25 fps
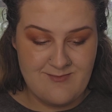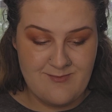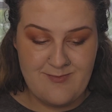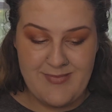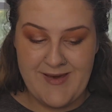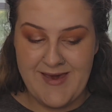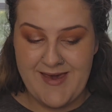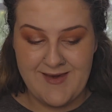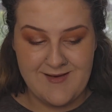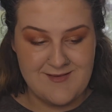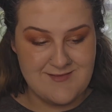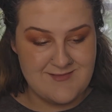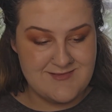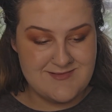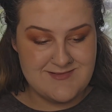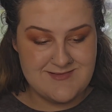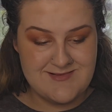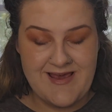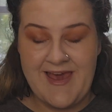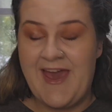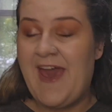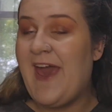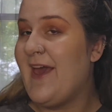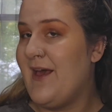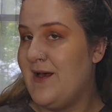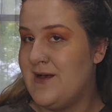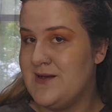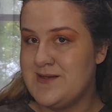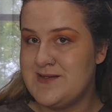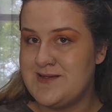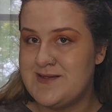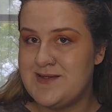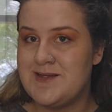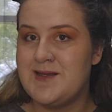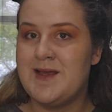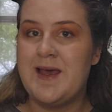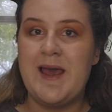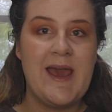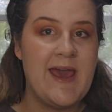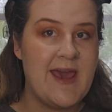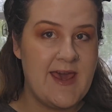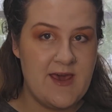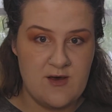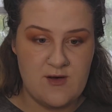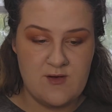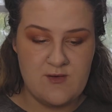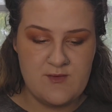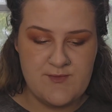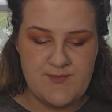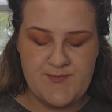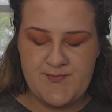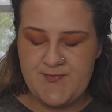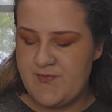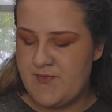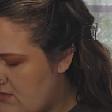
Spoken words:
pale as hell.